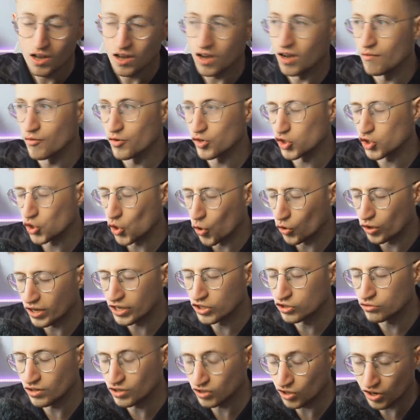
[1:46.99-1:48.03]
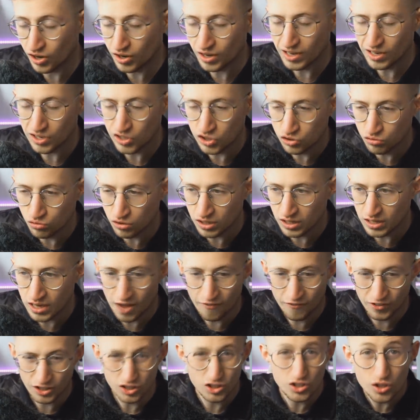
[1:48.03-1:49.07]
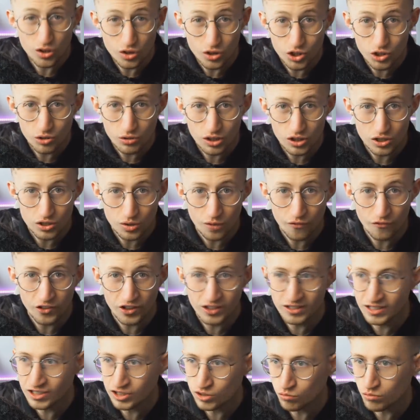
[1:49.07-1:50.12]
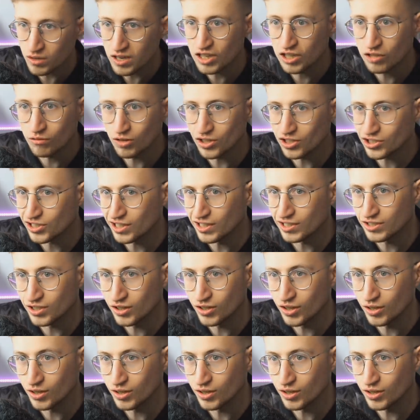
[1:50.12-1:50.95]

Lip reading: A shoulder injury. He's got an injury, I think a surgery or something this week, which is...